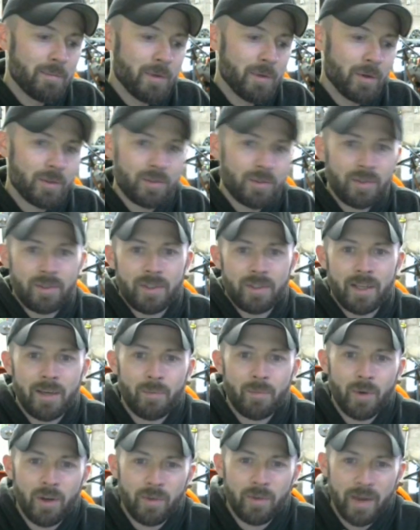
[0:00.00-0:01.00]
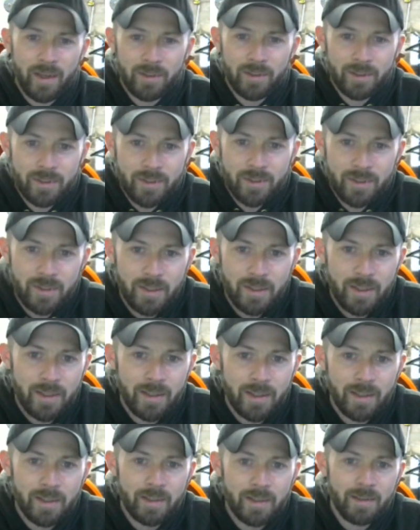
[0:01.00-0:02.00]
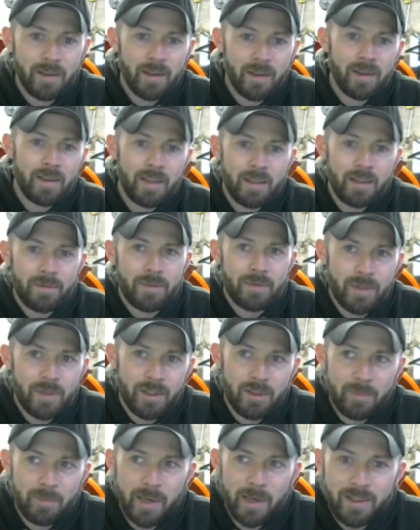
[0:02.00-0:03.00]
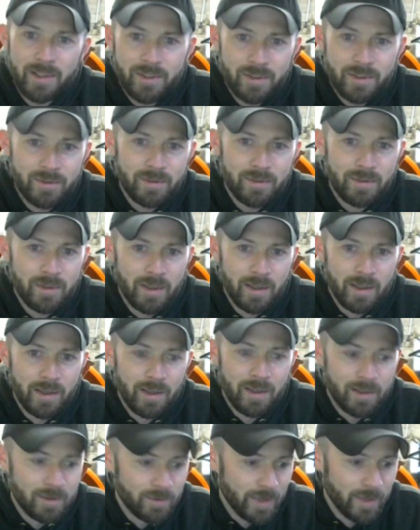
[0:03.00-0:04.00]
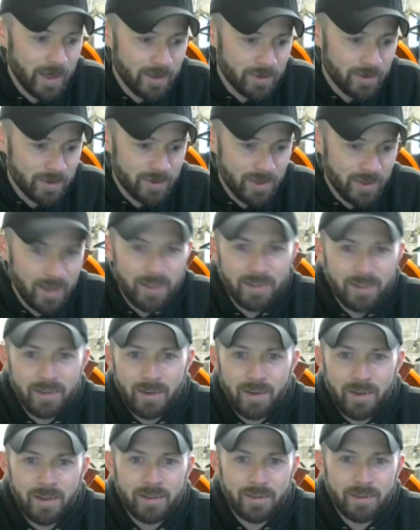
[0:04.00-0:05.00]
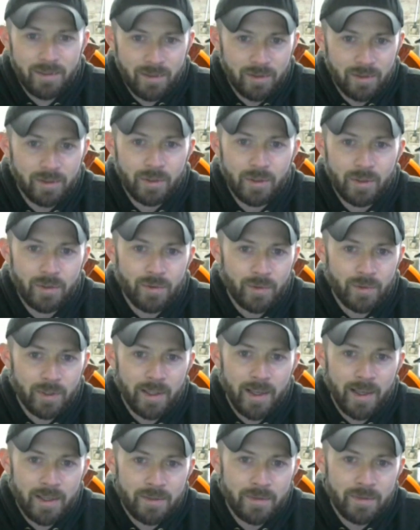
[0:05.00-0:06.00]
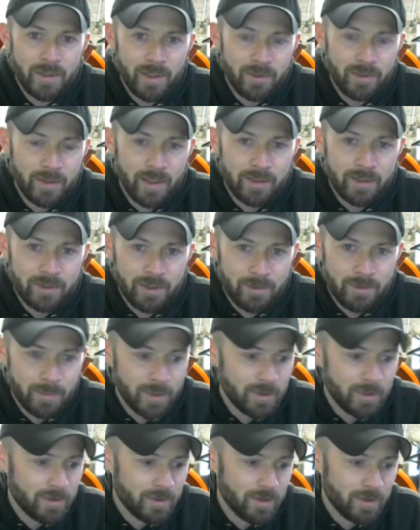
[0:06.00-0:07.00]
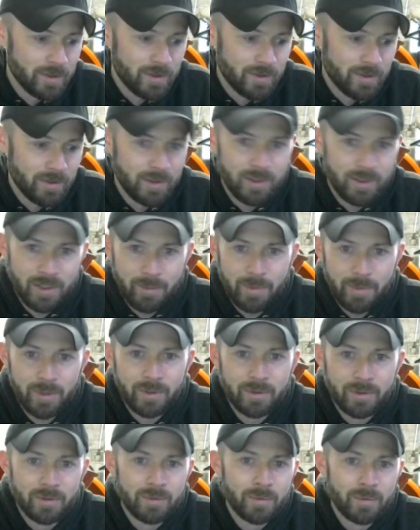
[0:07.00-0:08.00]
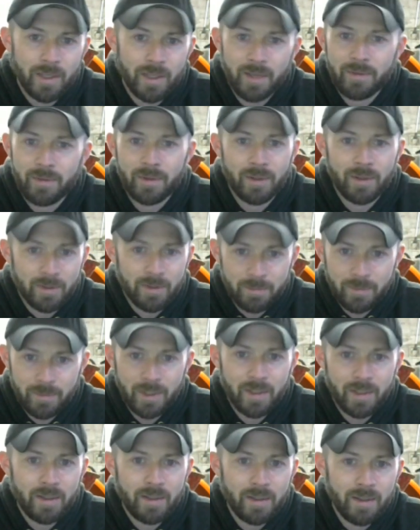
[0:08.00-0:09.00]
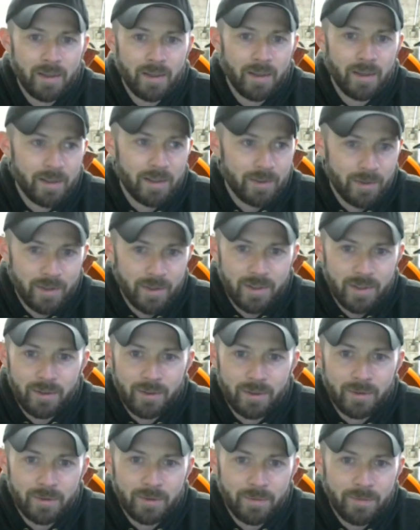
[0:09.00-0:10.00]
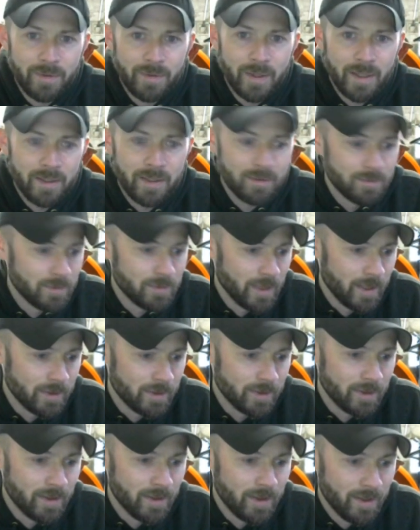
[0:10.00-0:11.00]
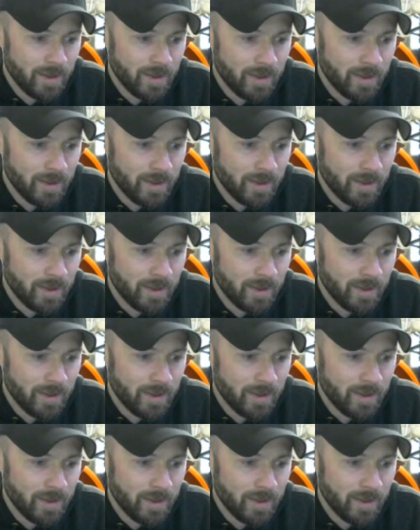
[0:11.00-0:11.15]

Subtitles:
most of the time wear Wranglers, and if you can imagine Wranglers, not the loose, relaxed fitting Wranglers, but just the typical whatever original fit Wrangler.